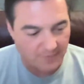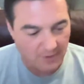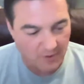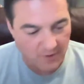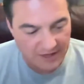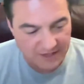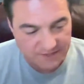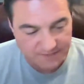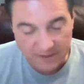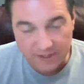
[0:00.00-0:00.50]

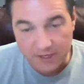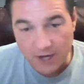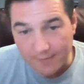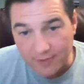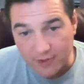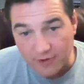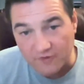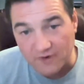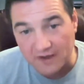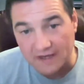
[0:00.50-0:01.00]
it's been a
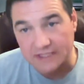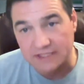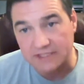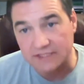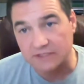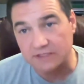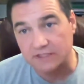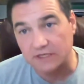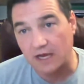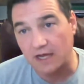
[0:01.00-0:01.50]
couple of
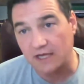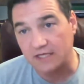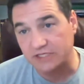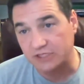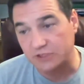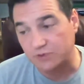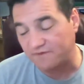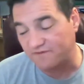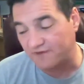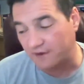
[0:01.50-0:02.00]
weeks
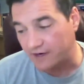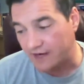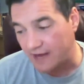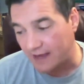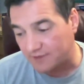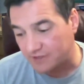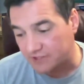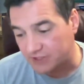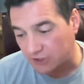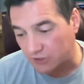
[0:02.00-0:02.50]
since we've done an
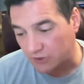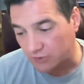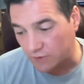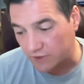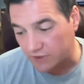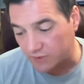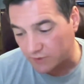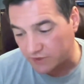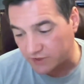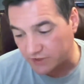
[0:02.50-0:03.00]
episode.
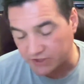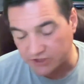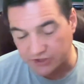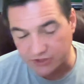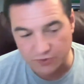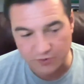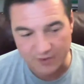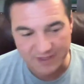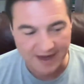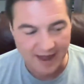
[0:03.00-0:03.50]
We took a
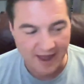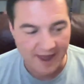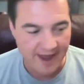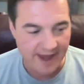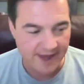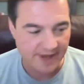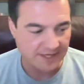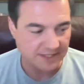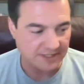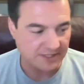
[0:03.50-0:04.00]
2-week
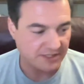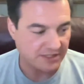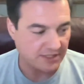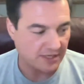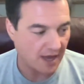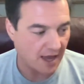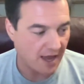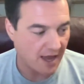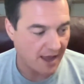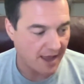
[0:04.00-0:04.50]
hiatus.
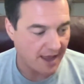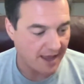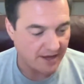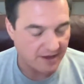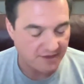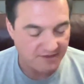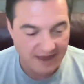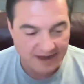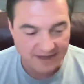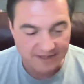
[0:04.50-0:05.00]
And
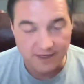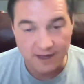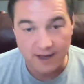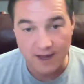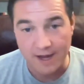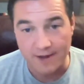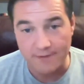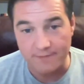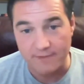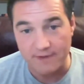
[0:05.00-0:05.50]
in that
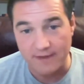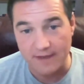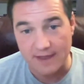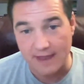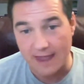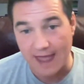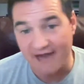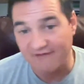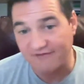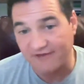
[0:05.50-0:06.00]
time,
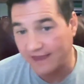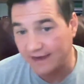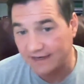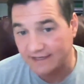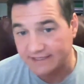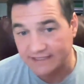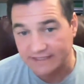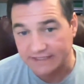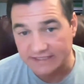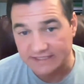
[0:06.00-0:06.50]

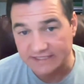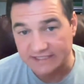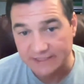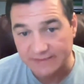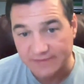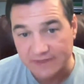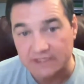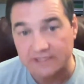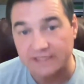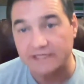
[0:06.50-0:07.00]
Afghanistan has
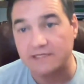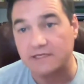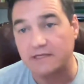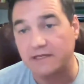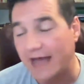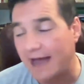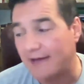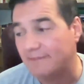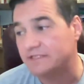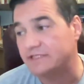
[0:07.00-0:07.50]
seemingly
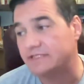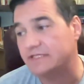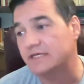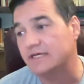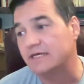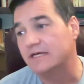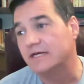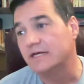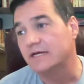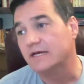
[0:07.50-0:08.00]
collapsed.
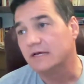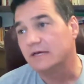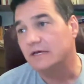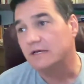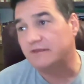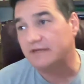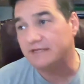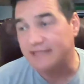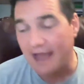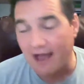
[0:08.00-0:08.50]

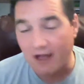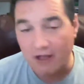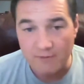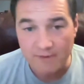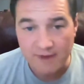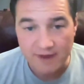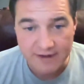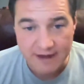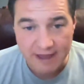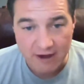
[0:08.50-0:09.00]
The
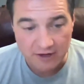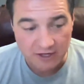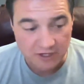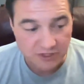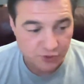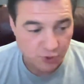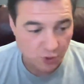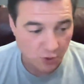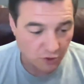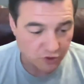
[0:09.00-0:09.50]
Taliban now
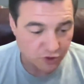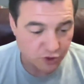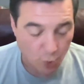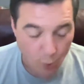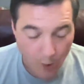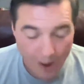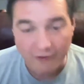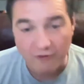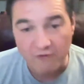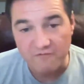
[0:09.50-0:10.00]
control
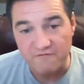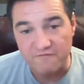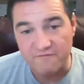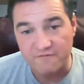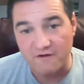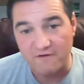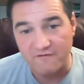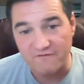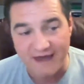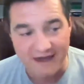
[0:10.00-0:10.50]
12
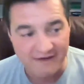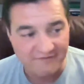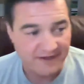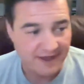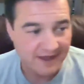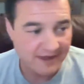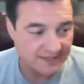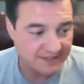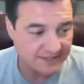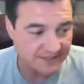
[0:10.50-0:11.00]
of
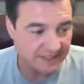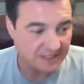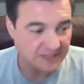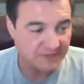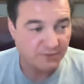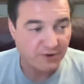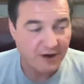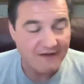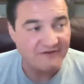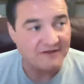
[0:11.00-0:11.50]
Afghanistan's
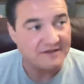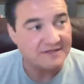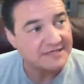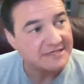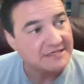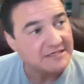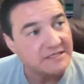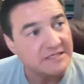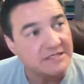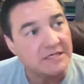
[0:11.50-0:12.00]

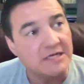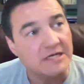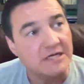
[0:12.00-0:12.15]
provinces.